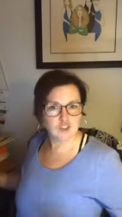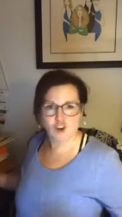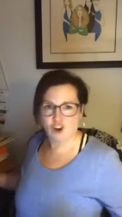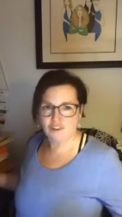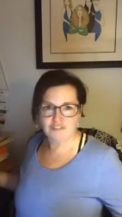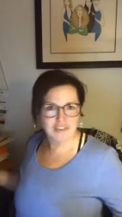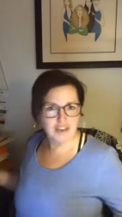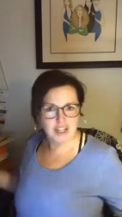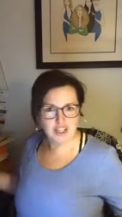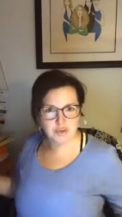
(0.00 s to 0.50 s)
you're
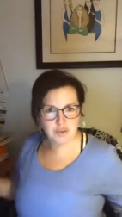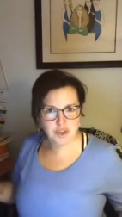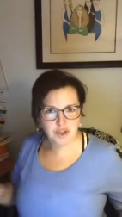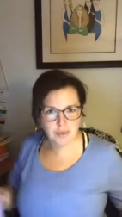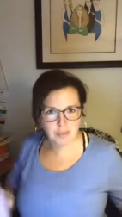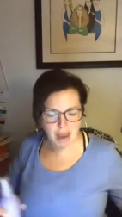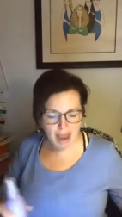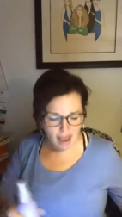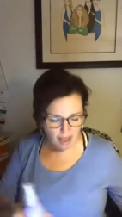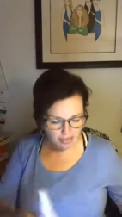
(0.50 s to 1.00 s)
all finished
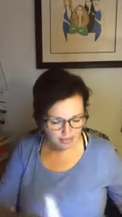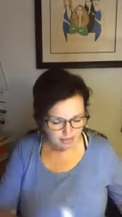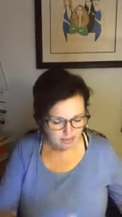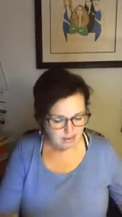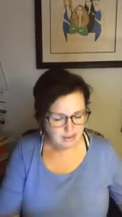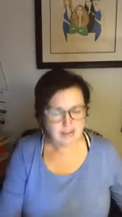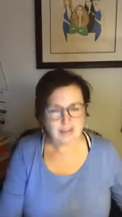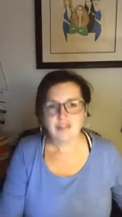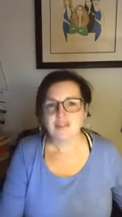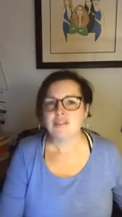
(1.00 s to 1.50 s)
with your bath,
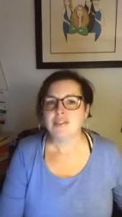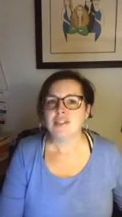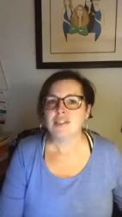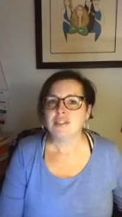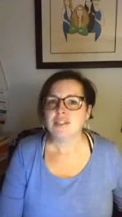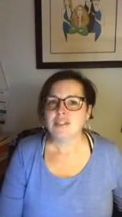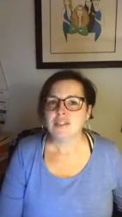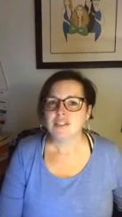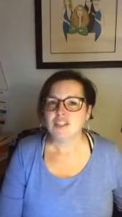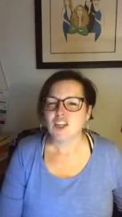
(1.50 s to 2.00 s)

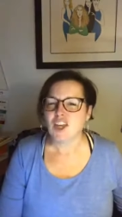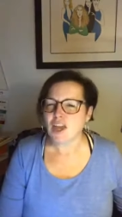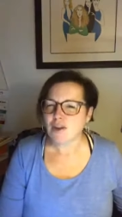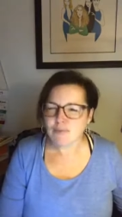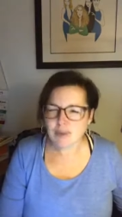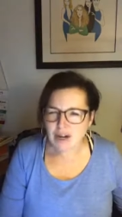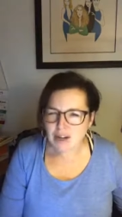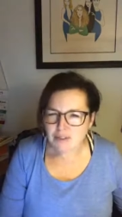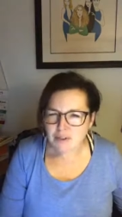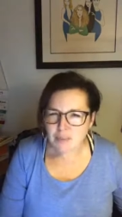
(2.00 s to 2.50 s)

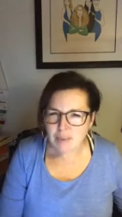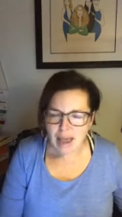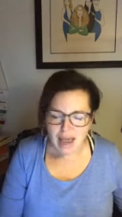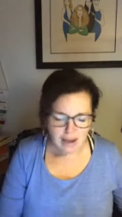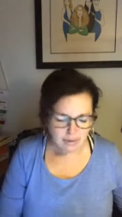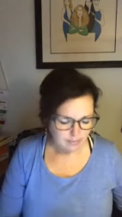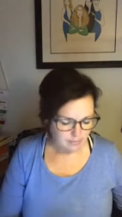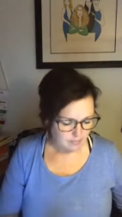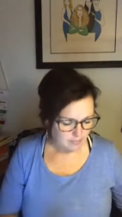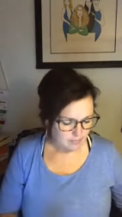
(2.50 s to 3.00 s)
get ready for
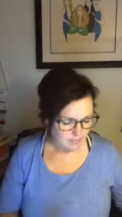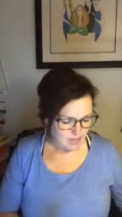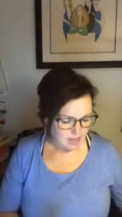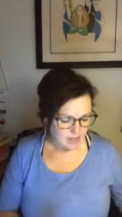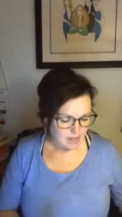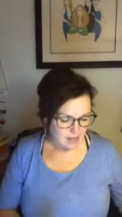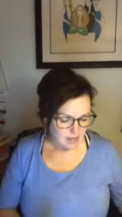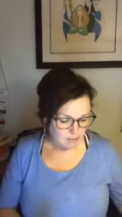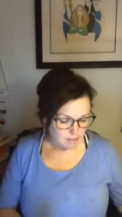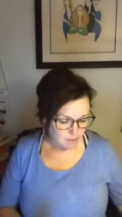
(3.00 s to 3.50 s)
bed.
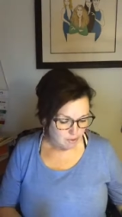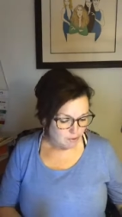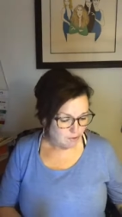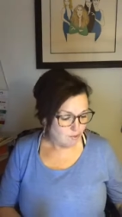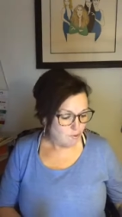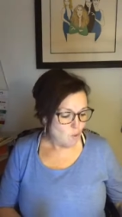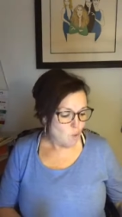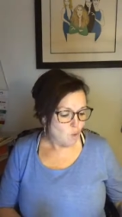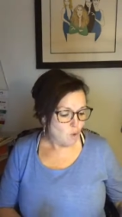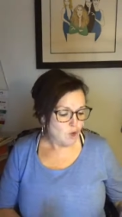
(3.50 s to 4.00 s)
And
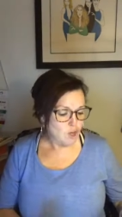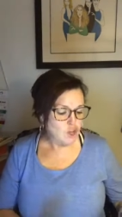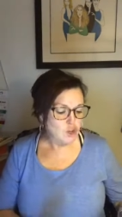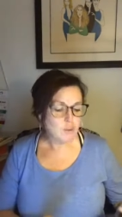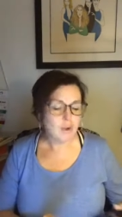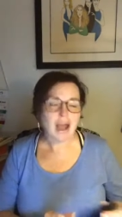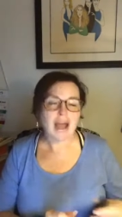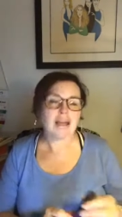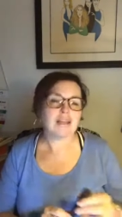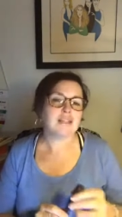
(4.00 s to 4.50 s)
before
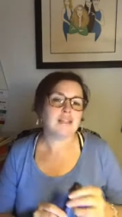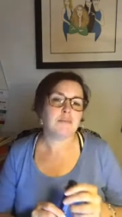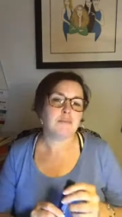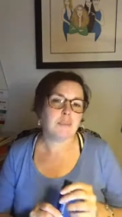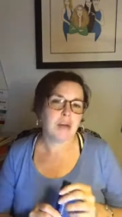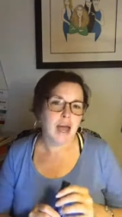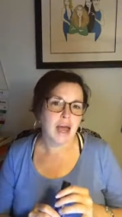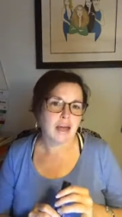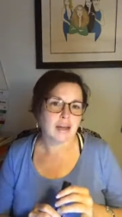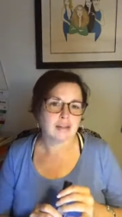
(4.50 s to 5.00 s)
you head to
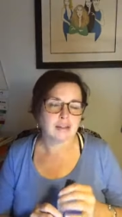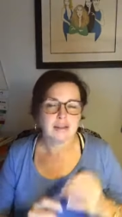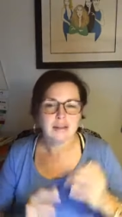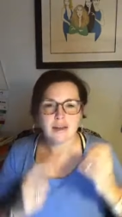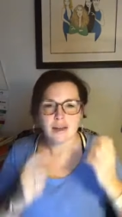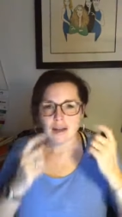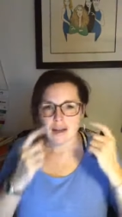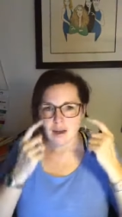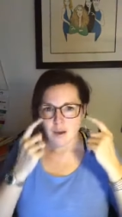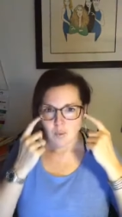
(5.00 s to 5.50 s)
bed,
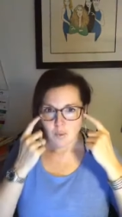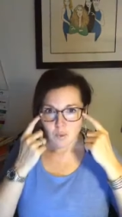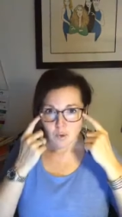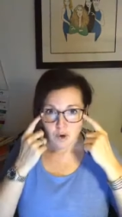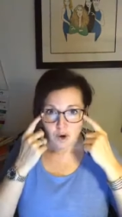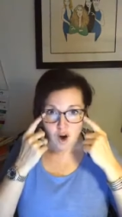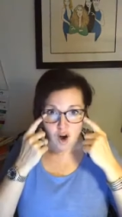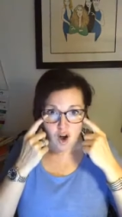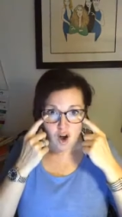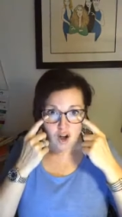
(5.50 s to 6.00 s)

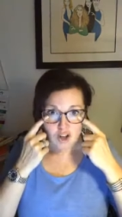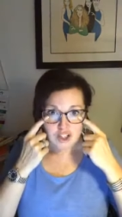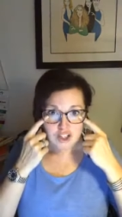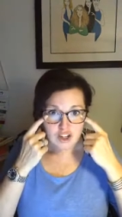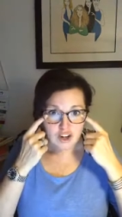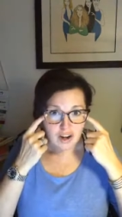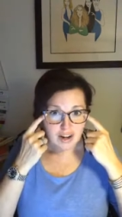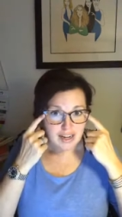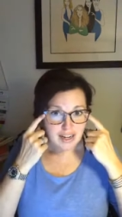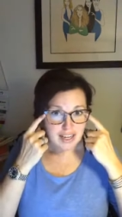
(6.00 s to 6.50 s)
we're all
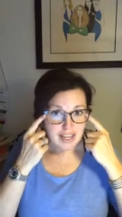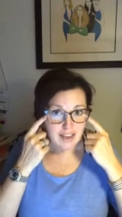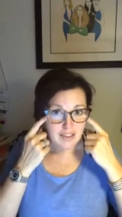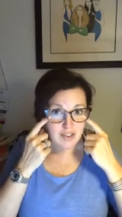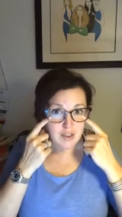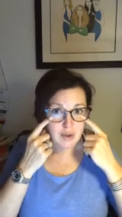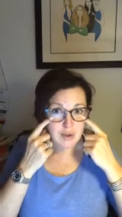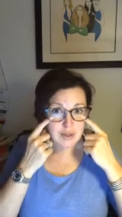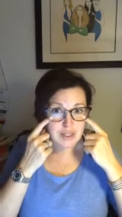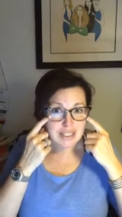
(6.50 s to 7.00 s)
starting to
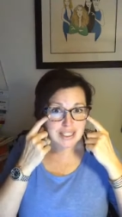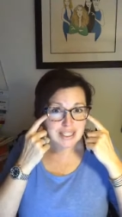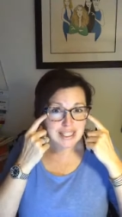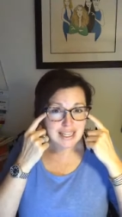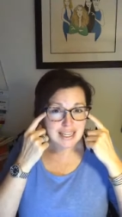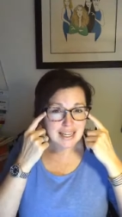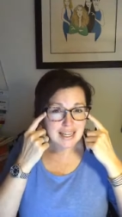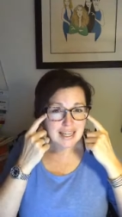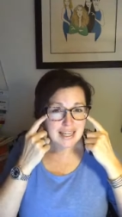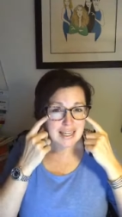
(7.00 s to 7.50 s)
get those
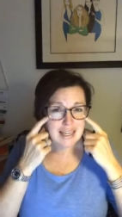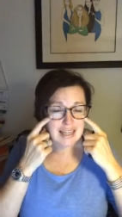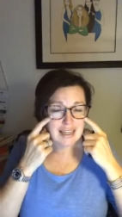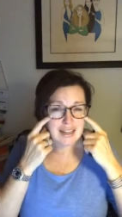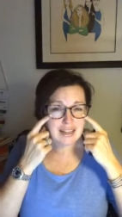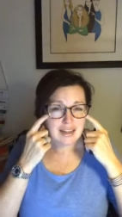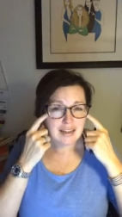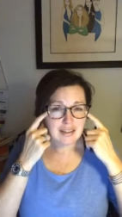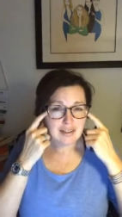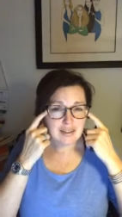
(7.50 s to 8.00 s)

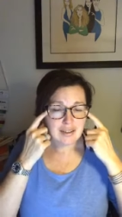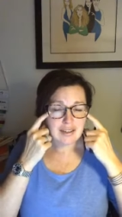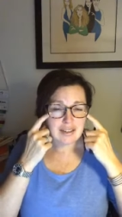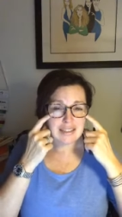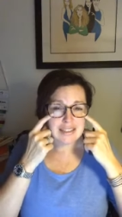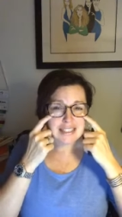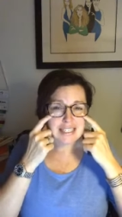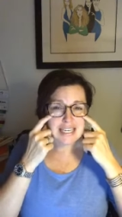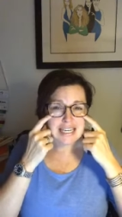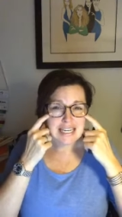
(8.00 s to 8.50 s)

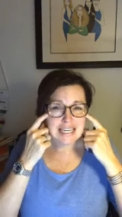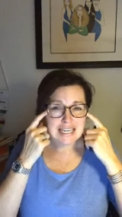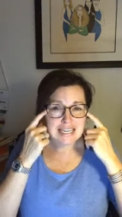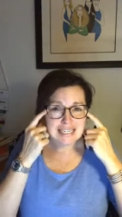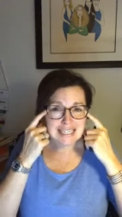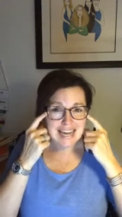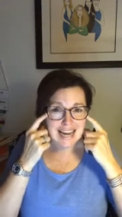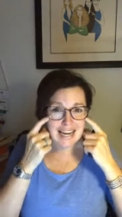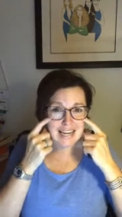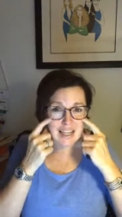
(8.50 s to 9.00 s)
little
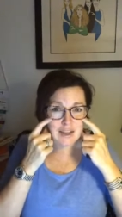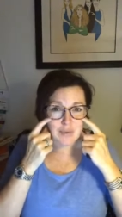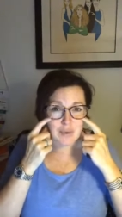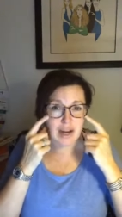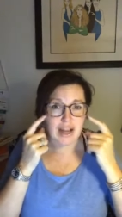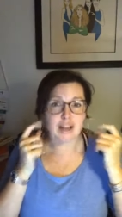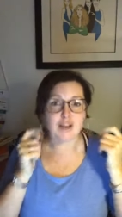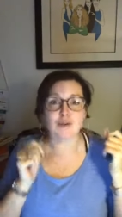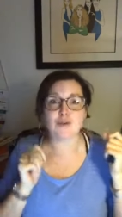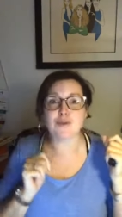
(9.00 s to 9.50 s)
teeny tiny
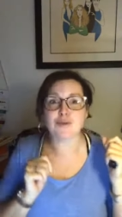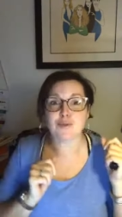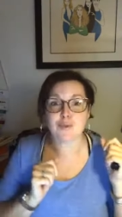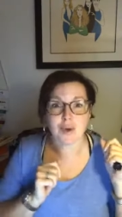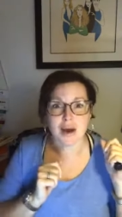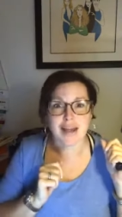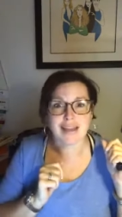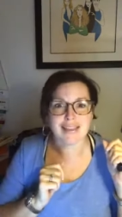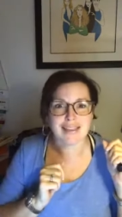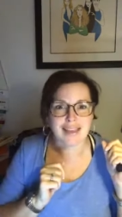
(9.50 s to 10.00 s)

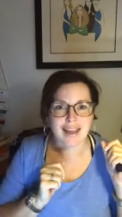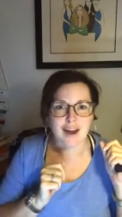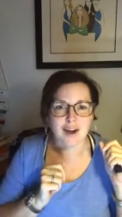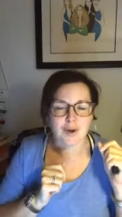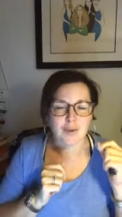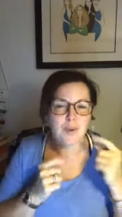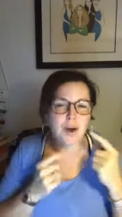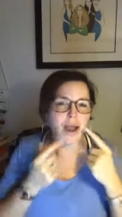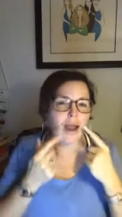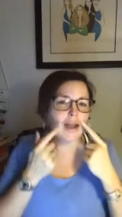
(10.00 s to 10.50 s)
wrinkles right
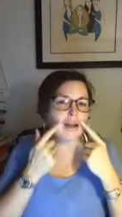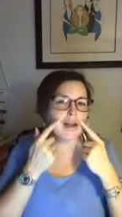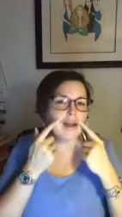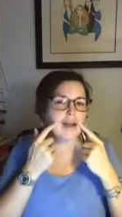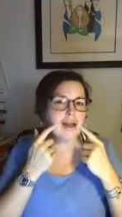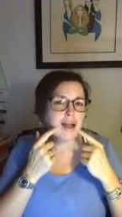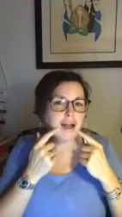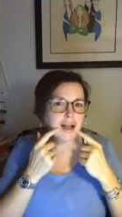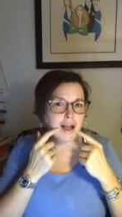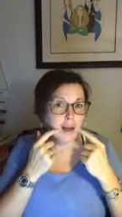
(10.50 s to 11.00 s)
there, right?
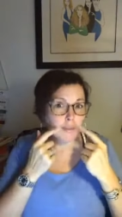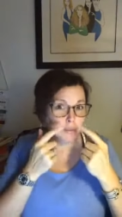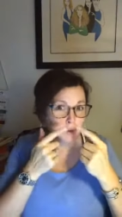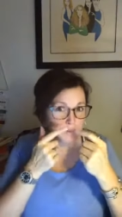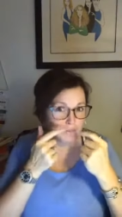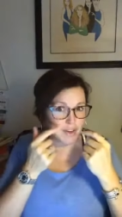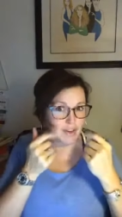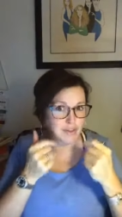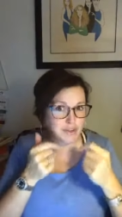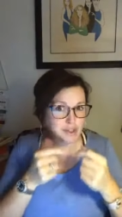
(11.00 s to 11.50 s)

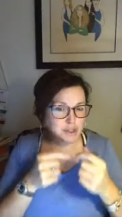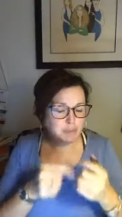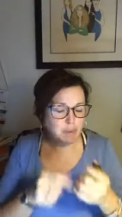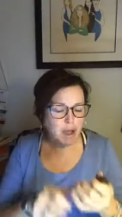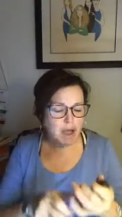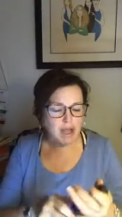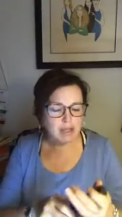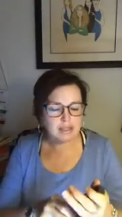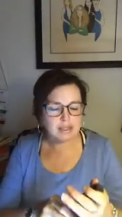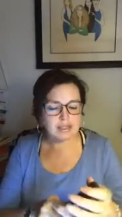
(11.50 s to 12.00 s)
Couple of other
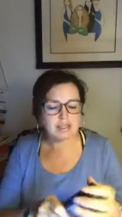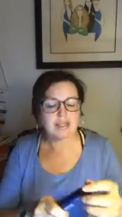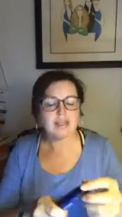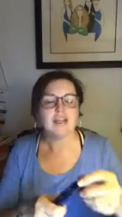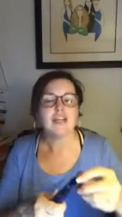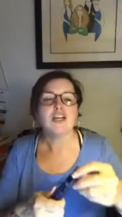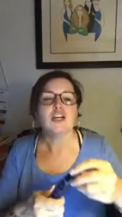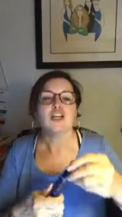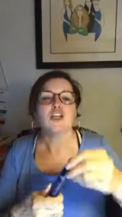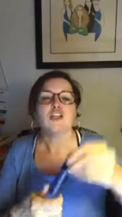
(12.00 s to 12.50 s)
spots.